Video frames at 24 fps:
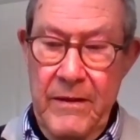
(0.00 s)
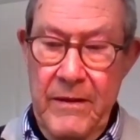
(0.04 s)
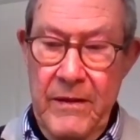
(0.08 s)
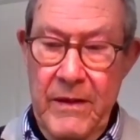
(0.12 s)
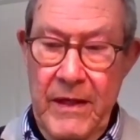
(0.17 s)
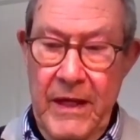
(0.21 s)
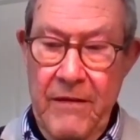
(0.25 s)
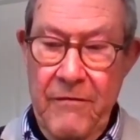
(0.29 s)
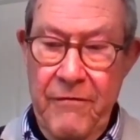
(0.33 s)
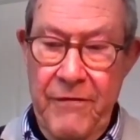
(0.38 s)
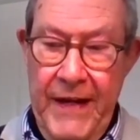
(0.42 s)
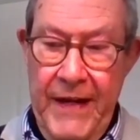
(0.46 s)

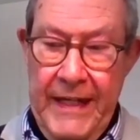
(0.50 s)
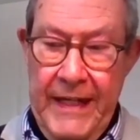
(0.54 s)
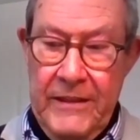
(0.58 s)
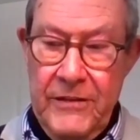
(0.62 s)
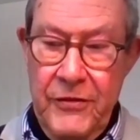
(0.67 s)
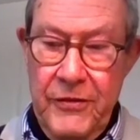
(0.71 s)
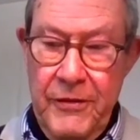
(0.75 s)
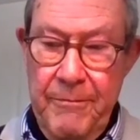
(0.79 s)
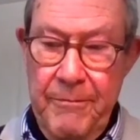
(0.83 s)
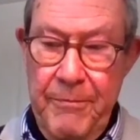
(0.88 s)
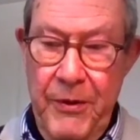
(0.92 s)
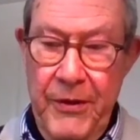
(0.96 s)
in fact, to
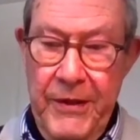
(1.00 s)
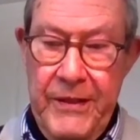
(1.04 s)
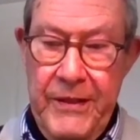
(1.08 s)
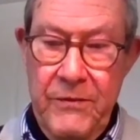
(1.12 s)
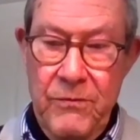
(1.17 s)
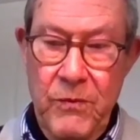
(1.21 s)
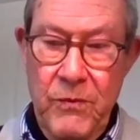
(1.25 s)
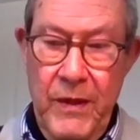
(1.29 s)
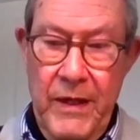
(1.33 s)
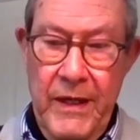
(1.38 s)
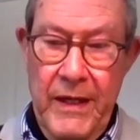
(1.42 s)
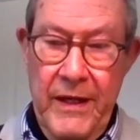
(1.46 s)
the point
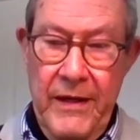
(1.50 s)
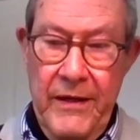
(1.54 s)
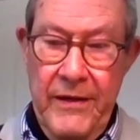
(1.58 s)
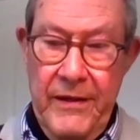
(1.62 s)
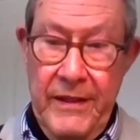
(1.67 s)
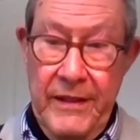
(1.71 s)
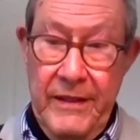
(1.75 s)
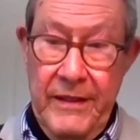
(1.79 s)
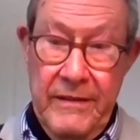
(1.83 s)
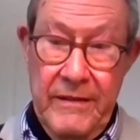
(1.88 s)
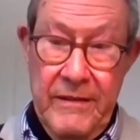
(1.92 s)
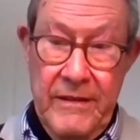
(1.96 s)
where
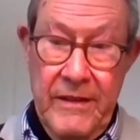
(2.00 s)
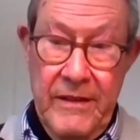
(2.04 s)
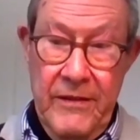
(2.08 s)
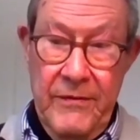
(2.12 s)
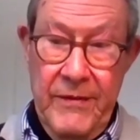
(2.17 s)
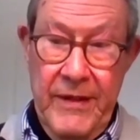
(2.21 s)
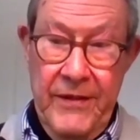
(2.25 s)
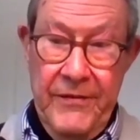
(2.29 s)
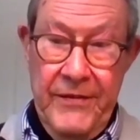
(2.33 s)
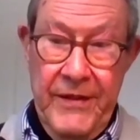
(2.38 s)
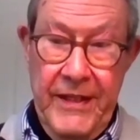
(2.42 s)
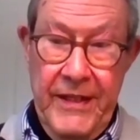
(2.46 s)
in
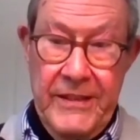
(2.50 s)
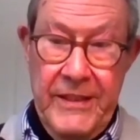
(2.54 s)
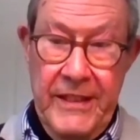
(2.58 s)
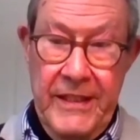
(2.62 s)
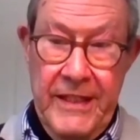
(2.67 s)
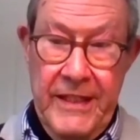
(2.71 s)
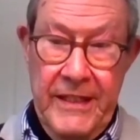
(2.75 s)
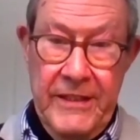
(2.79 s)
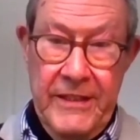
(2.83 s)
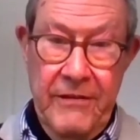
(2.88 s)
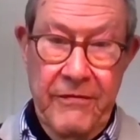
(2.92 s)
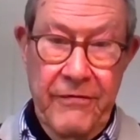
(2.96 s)
around
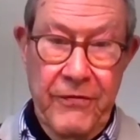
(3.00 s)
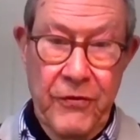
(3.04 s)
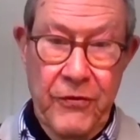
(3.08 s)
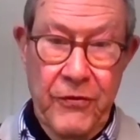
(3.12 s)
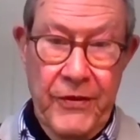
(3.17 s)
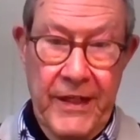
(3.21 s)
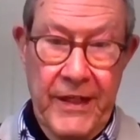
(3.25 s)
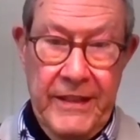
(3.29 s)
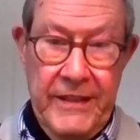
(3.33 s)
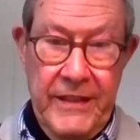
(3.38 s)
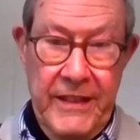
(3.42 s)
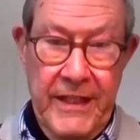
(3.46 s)
1994,
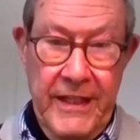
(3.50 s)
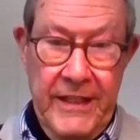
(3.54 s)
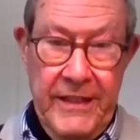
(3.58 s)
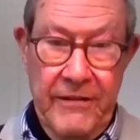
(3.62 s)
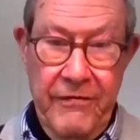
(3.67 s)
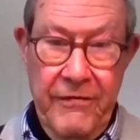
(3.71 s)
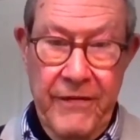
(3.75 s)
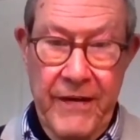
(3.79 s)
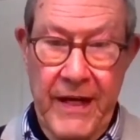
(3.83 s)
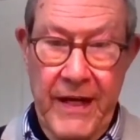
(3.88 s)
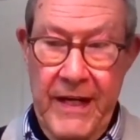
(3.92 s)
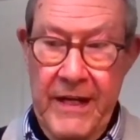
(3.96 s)

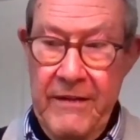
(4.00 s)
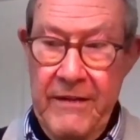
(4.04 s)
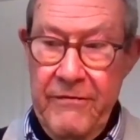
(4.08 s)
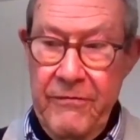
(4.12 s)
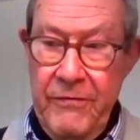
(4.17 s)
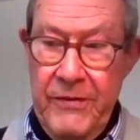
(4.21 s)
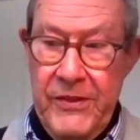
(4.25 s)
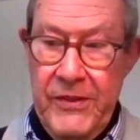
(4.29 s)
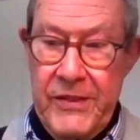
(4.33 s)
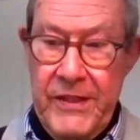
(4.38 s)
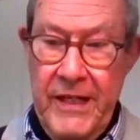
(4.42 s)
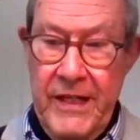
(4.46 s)
1995, we
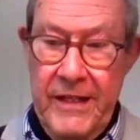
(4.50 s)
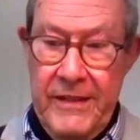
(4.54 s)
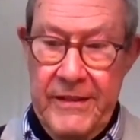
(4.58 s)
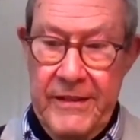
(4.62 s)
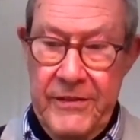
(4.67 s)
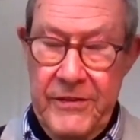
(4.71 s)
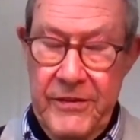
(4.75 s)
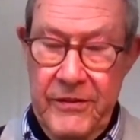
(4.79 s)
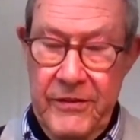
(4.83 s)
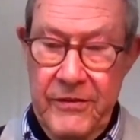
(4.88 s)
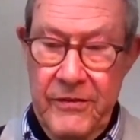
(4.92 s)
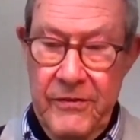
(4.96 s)
started
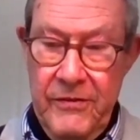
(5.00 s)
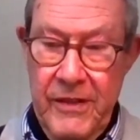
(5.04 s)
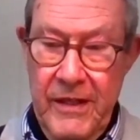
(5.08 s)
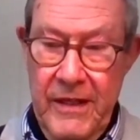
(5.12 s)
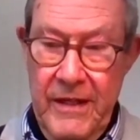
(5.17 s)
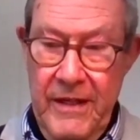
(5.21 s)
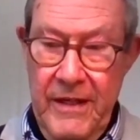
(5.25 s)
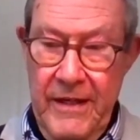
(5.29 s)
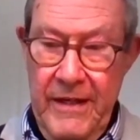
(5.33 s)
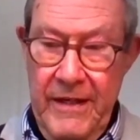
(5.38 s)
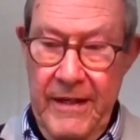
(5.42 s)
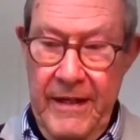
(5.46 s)
to
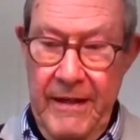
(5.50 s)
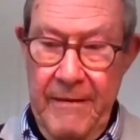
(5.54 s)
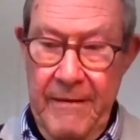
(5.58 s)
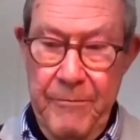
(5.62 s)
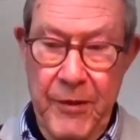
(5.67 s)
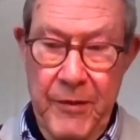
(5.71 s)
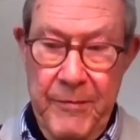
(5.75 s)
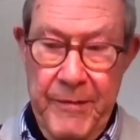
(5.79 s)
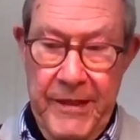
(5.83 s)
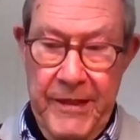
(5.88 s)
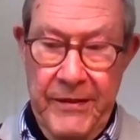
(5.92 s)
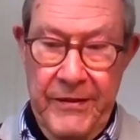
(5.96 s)

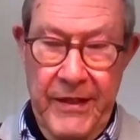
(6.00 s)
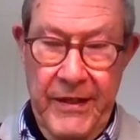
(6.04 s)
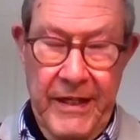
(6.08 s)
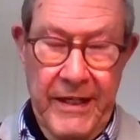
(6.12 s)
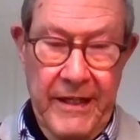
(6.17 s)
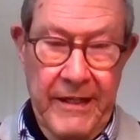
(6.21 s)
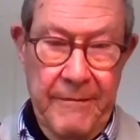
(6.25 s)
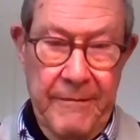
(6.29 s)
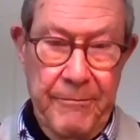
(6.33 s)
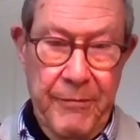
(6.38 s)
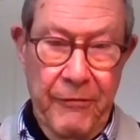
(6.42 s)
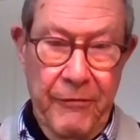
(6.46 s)
implement
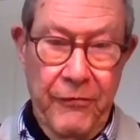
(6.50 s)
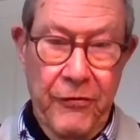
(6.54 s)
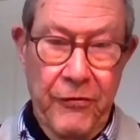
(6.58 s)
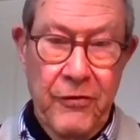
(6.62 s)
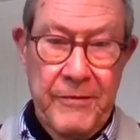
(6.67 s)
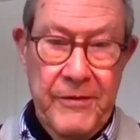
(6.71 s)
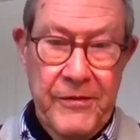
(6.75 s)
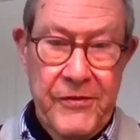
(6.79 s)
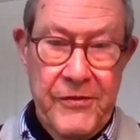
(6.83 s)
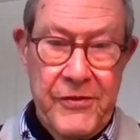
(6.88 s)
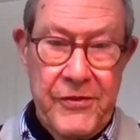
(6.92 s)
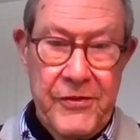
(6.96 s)
a
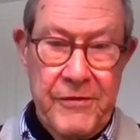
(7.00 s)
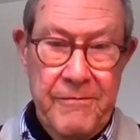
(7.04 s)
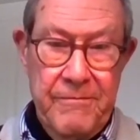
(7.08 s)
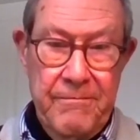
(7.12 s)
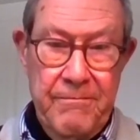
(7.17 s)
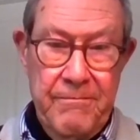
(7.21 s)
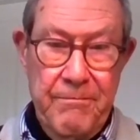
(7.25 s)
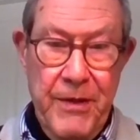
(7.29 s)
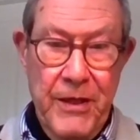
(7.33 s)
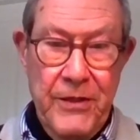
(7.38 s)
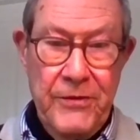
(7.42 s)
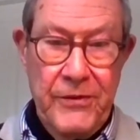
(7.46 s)
performance
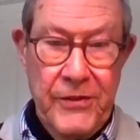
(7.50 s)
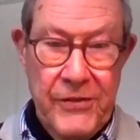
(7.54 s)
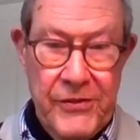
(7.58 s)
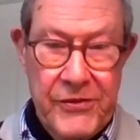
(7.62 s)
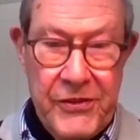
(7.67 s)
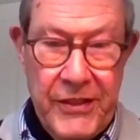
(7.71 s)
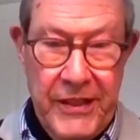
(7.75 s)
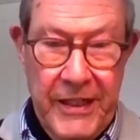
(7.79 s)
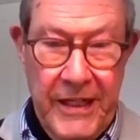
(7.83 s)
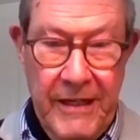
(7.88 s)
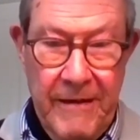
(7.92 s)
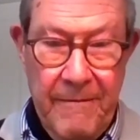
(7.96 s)
bonus
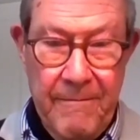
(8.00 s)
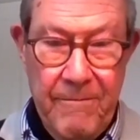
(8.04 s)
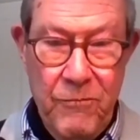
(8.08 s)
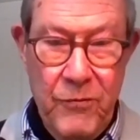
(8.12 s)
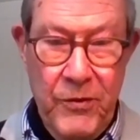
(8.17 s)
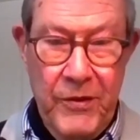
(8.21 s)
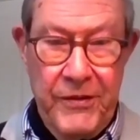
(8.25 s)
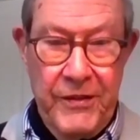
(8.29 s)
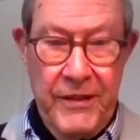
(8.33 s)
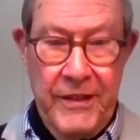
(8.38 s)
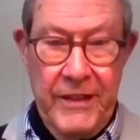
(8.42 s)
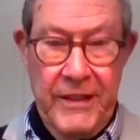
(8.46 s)
scheme
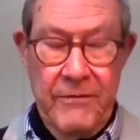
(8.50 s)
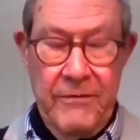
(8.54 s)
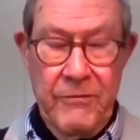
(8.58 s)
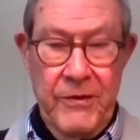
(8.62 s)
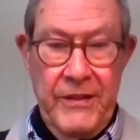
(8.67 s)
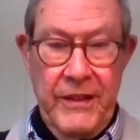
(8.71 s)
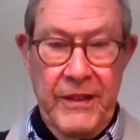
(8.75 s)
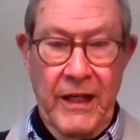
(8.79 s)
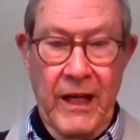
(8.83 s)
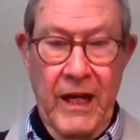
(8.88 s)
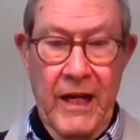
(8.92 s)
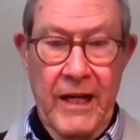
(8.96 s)
with
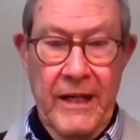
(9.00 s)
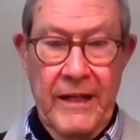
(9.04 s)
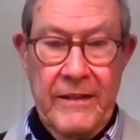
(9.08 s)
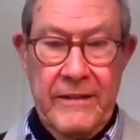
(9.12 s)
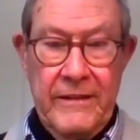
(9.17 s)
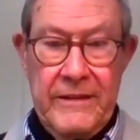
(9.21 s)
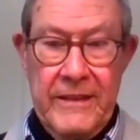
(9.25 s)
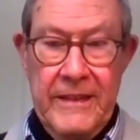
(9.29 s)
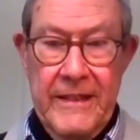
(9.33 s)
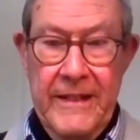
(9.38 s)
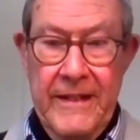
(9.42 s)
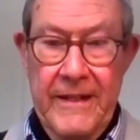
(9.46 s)
the client,
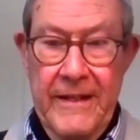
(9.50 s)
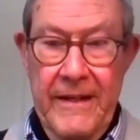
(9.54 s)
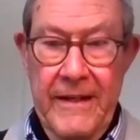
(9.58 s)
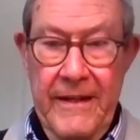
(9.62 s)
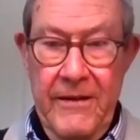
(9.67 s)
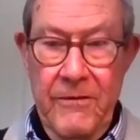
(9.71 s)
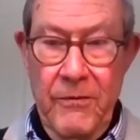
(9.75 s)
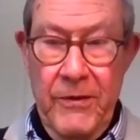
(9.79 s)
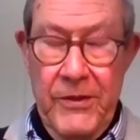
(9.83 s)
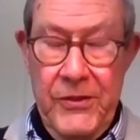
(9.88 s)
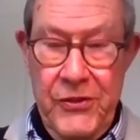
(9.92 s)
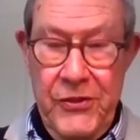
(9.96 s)

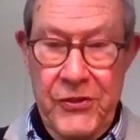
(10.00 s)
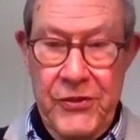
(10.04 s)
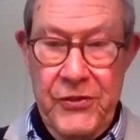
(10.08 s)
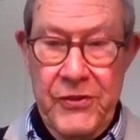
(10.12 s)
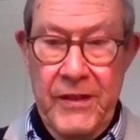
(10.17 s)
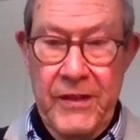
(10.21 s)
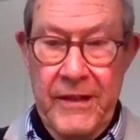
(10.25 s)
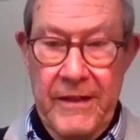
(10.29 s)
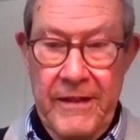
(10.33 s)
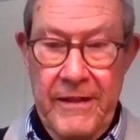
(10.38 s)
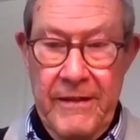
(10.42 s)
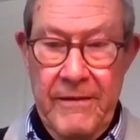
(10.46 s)
which
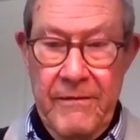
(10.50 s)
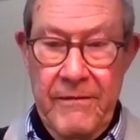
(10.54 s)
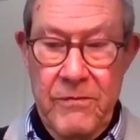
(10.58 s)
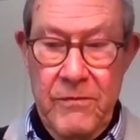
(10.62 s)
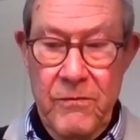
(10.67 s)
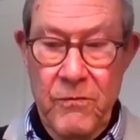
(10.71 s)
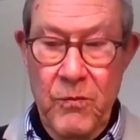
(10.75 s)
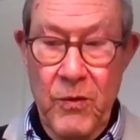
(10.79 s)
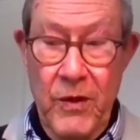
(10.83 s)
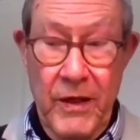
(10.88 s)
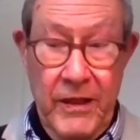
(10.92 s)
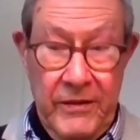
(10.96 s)

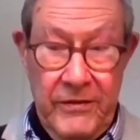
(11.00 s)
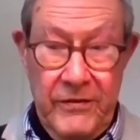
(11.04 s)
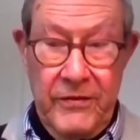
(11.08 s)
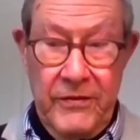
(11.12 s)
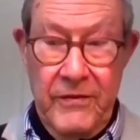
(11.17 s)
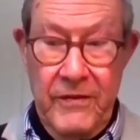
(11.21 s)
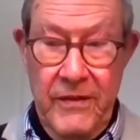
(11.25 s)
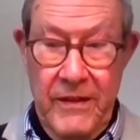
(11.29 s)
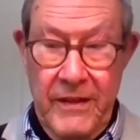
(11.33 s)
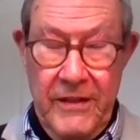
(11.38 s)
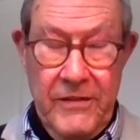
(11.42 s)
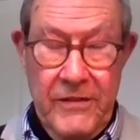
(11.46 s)
worked
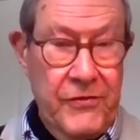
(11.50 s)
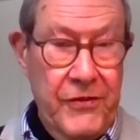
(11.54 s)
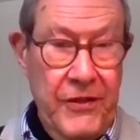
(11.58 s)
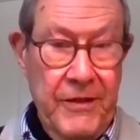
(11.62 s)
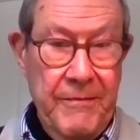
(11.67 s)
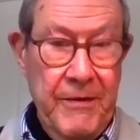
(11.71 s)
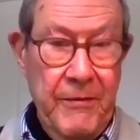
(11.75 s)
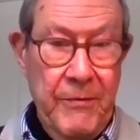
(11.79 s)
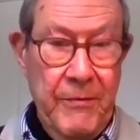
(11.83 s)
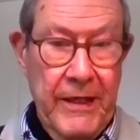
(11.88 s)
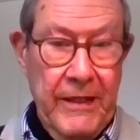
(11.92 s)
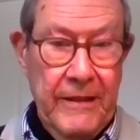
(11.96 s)

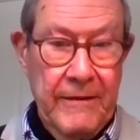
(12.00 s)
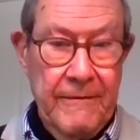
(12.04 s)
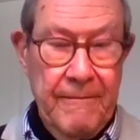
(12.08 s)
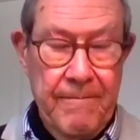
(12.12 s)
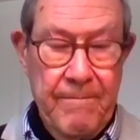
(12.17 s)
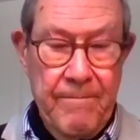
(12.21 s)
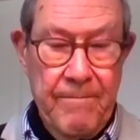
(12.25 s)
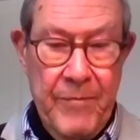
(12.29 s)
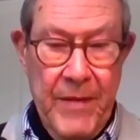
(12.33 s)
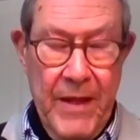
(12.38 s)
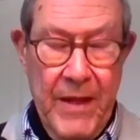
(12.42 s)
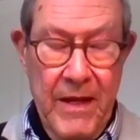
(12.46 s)
extremely well.
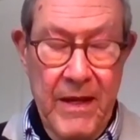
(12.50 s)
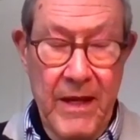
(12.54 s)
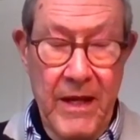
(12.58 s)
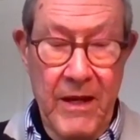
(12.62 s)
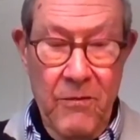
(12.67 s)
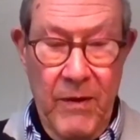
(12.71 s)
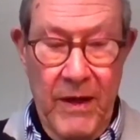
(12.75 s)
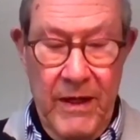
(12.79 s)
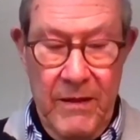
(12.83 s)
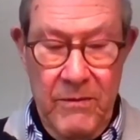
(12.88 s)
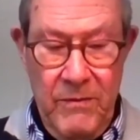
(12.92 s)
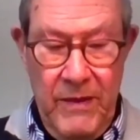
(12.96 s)

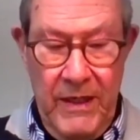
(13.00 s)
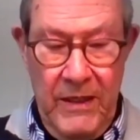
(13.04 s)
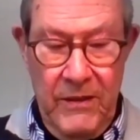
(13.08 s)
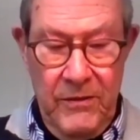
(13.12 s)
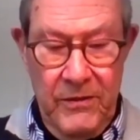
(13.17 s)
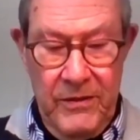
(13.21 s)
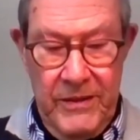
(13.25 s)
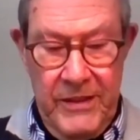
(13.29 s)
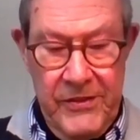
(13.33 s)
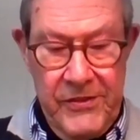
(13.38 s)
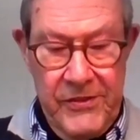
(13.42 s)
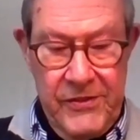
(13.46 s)
While all
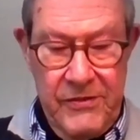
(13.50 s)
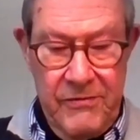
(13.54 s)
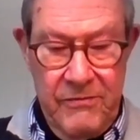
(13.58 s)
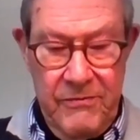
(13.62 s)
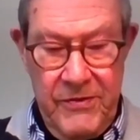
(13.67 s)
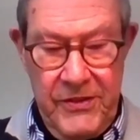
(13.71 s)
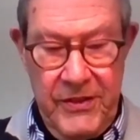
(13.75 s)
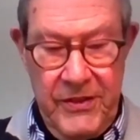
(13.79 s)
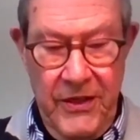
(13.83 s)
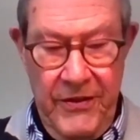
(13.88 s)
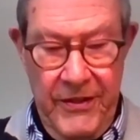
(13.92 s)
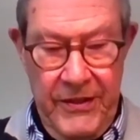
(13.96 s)
this was
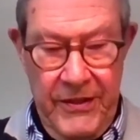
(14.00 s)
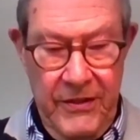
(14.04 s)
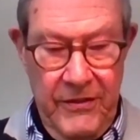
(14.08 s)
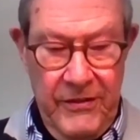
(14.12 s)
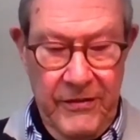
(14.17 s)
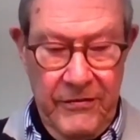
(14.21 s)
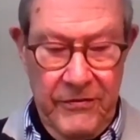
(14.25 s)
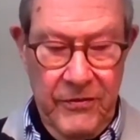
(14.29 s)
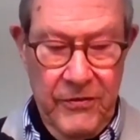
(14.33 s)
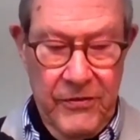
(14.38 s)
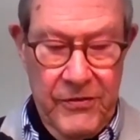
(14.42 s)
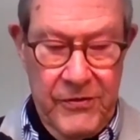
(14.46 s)
going on,
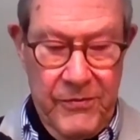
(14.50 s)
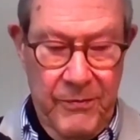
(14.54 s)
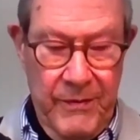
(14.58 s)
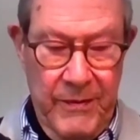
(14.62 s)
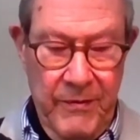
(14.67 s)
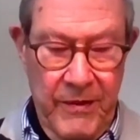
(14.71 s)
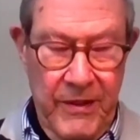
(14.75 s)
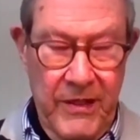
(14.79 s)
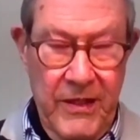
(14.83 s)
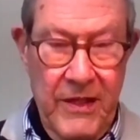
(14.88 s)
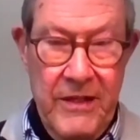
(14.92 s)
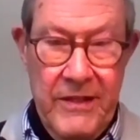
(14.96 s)
of course, we
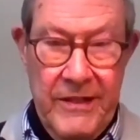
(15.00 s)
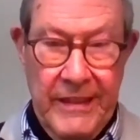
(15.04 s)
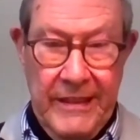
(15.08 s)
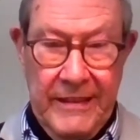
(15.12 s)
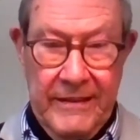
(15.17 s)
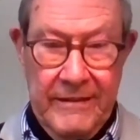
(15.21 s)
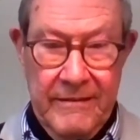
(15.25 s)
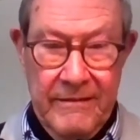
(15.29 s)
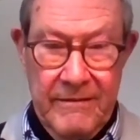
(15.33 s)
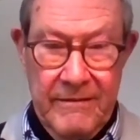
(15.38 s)
were learning.